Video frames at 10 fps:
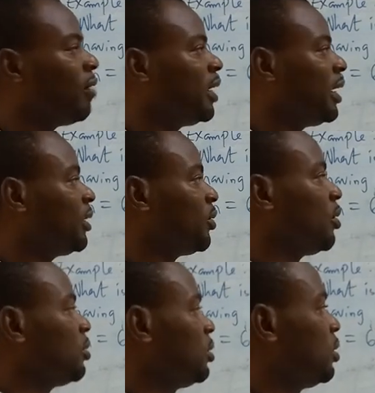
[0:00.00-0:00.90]
the
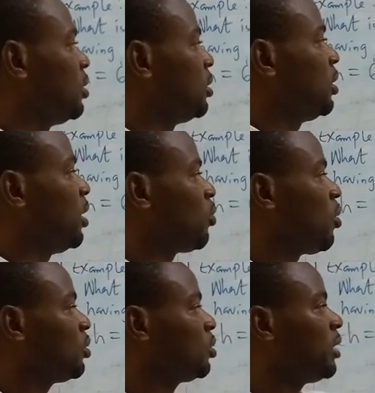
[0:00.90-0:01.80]
electron
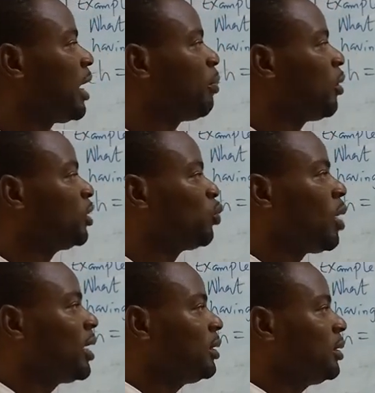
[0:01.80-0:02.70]
equals to
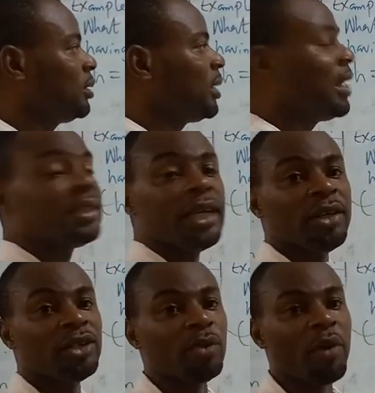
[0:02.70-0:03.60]
9.1 times 10
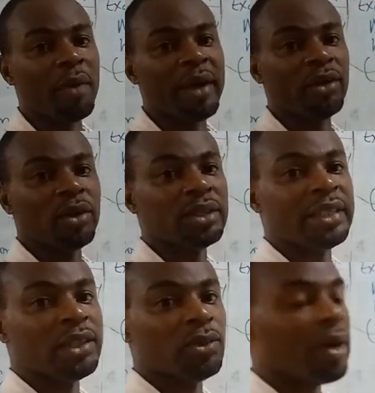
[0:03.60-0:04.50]
raised to the power minus
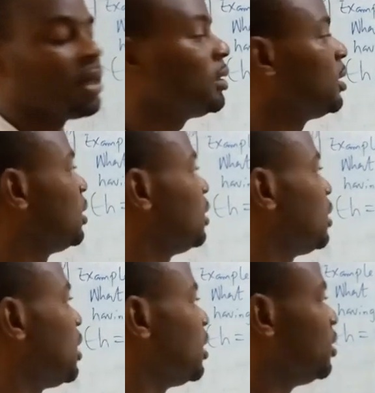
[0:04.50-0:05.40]
31
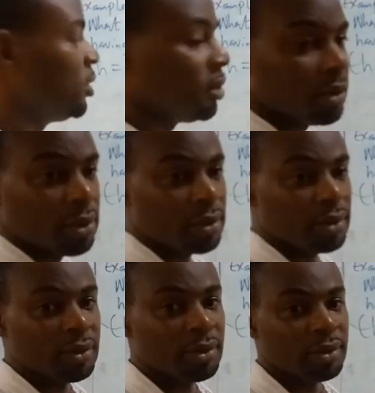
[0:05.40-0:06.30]
kg.
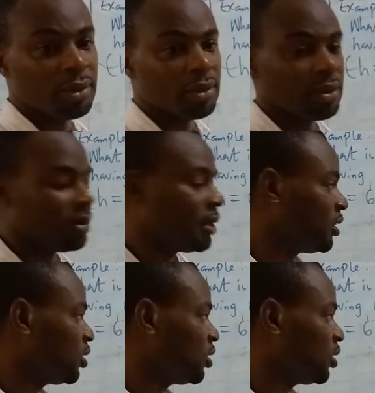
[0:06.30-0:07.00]
That is